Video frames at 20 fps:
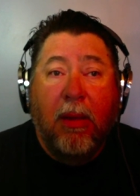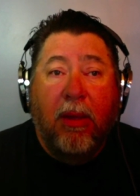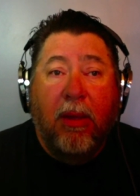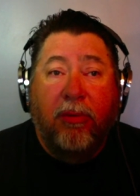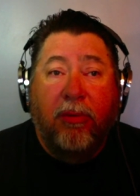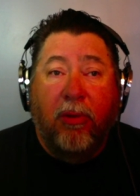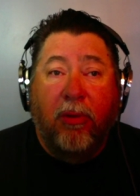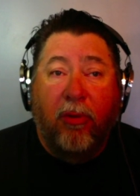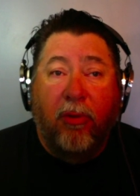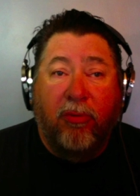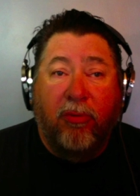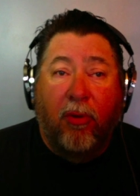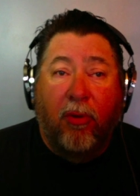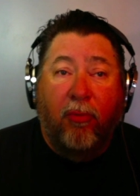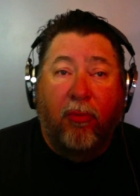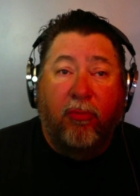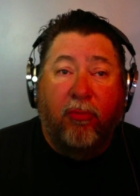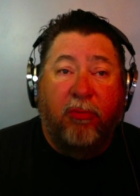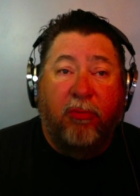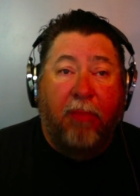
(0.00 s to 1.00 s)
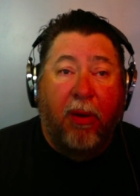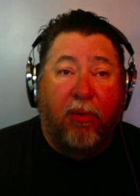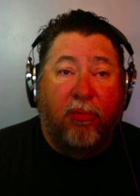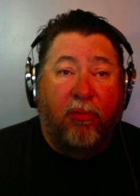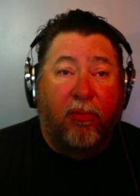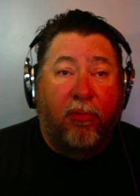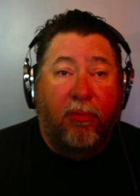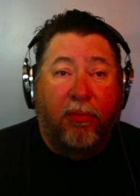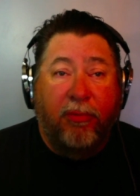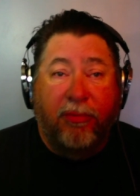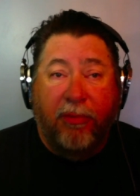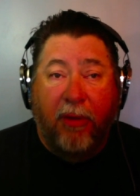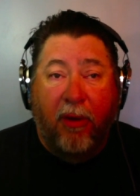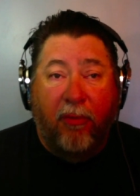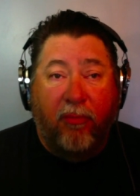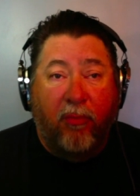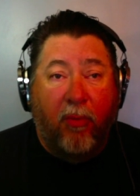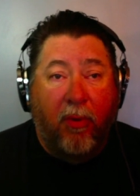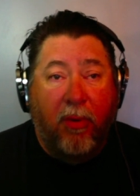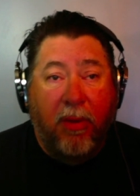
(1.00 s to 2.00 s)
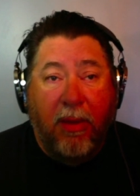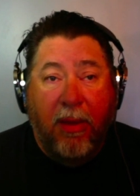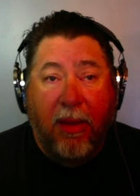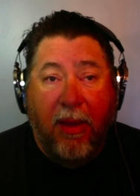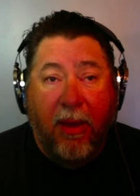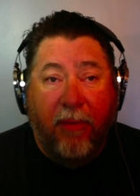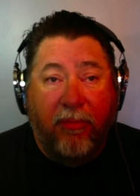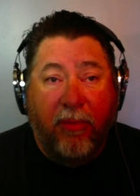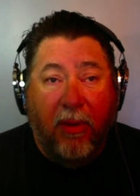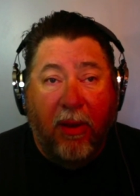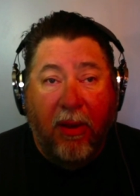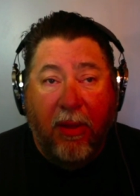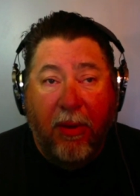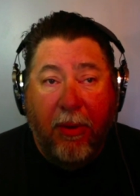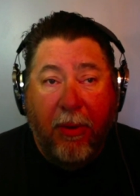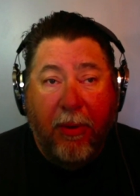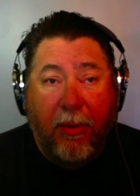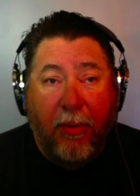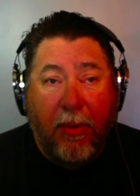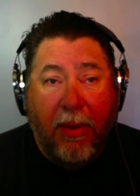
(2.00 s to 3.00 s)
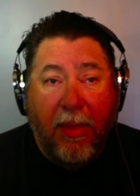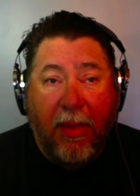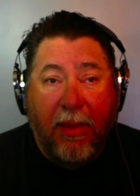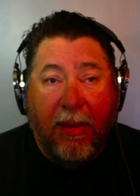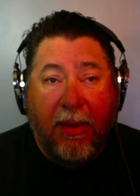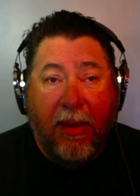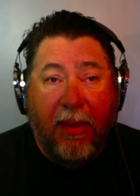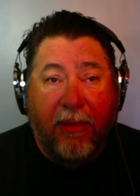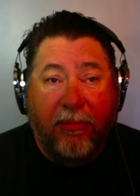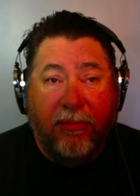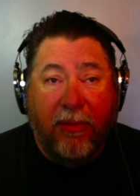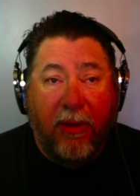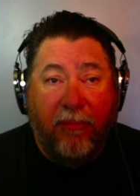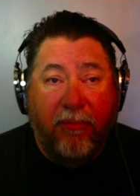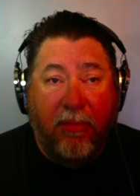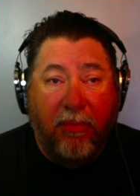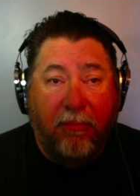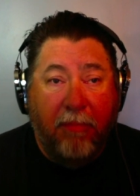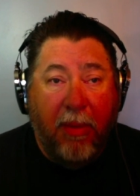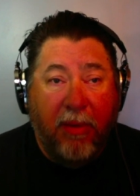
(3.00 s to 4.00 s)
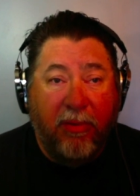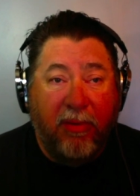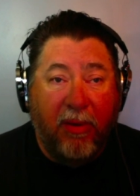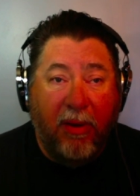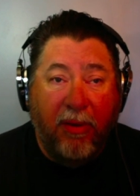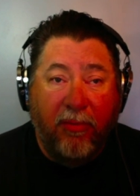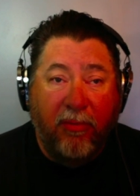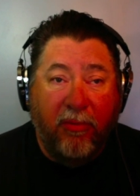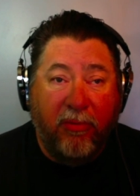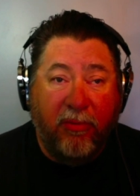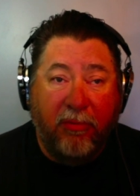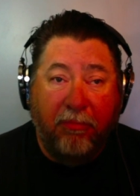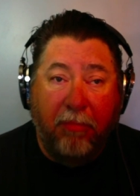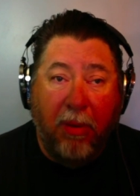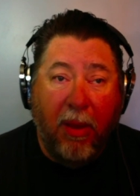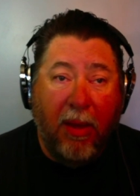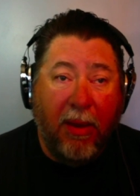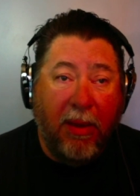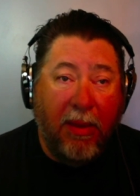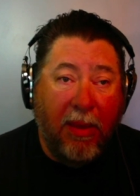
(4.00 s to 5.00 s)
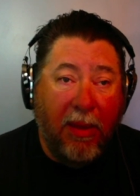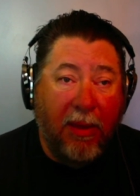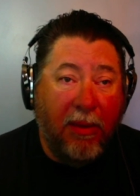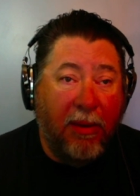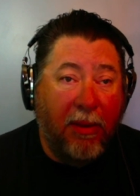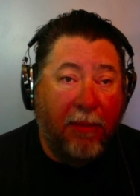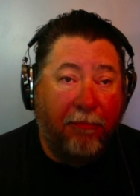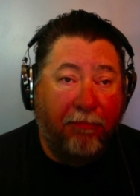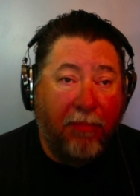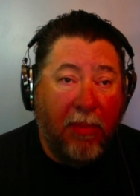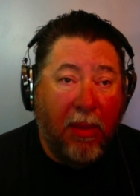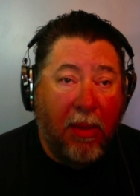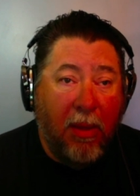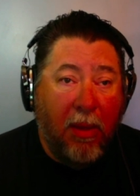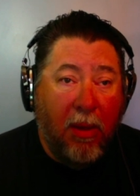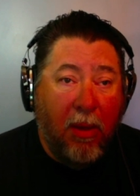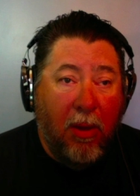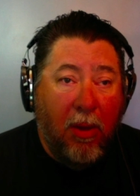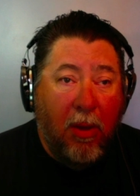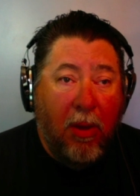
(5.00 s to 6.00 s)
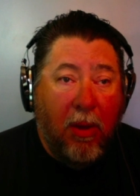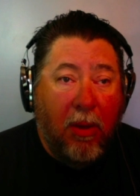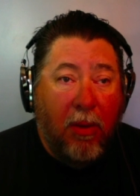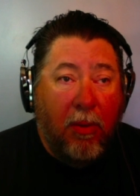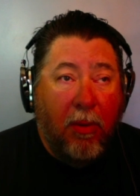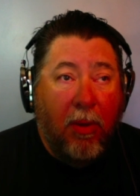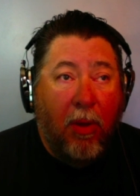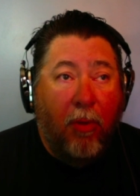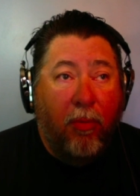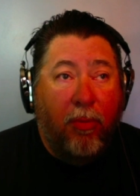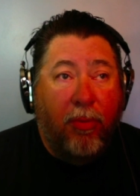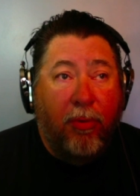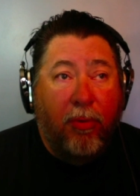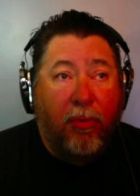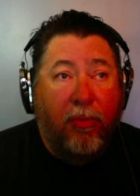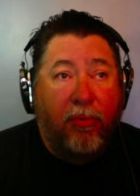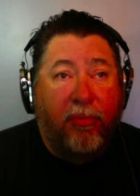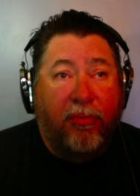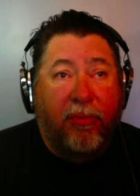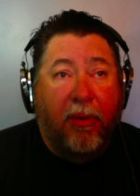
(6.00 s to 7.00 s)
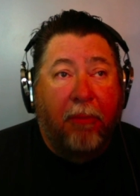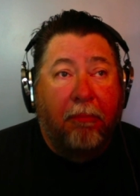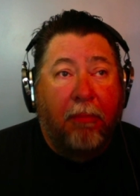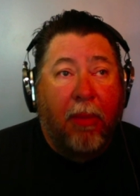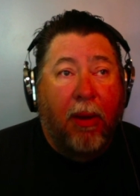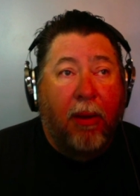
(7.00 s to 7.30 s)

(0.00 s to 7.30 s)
So there's no special software you have to load or any of that kind of stuff. You basically just plug it in and go through some.